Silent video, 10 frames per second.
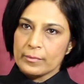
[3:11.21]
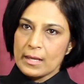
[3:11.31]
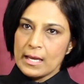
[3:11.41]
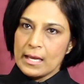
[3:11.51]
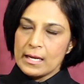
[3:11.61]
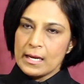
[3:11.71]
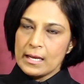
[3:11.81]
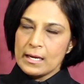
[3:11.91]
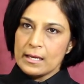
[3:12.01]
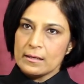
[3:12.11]

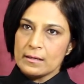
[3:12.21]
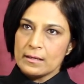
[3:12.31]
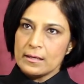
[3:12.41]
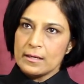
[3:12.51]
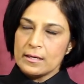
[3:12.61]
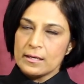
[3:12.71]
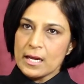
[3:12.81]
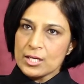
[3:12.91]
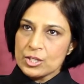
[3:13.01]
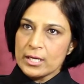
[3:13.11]
in a
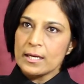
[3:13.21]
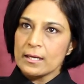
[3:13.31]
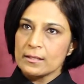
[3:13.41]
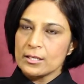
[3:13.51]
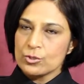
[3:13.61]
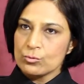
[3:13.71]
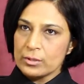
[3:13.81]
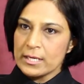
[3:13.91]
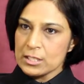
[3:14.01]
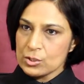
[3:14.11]
nutshell, there are 2
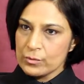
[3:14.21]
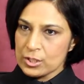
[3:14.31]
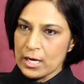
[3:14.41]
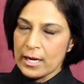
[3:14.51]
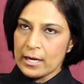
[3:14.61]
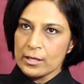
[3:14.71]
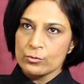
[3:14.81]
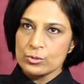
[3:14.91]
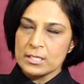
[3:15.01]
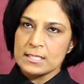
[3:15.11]
things which I
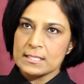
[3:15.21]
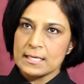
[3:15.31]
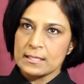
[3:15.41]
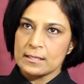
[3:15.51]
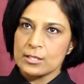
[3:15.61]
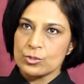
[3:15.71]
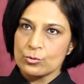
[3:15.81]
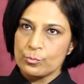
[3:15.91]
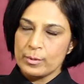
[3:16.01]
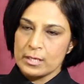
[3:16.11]
usually say that there are
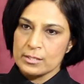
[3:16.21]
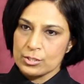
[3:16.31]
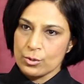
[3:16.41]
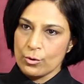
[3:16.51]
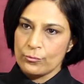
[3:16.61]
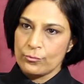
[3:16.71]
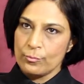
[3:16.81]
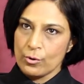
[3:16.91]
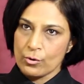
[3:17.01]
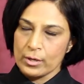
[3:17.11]
2 pillars of
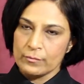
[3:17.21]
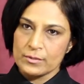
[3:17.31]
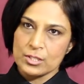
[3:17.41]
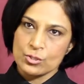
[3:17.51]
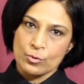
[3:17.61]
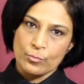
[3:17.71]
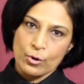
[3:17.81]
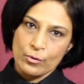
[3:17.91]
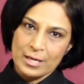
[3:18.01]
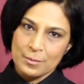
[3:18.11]
borrowing, which is your
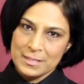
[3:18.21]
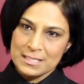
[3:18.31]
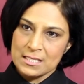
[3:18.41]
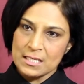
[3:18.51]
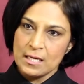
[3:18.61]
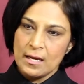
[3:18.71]
borrowing capacity,